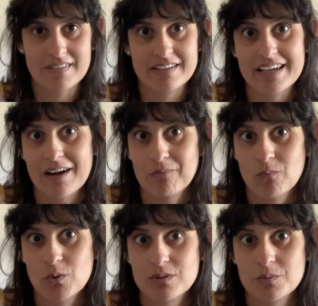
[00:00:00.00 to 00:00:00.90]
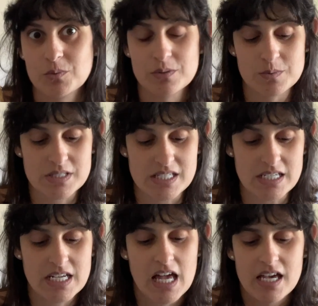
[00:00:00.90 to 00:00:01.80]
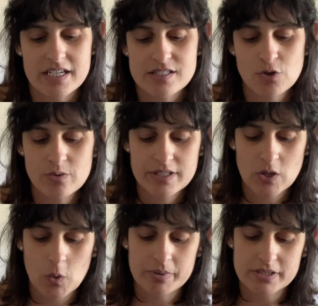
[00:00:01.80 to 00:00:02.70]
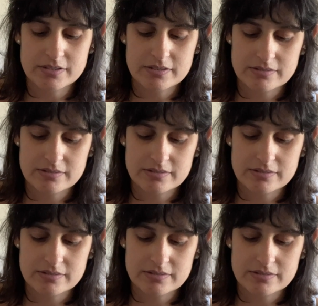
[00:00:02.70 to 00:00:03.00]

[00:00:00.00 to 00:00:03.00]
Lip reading: yeah, we'll see. It's already open.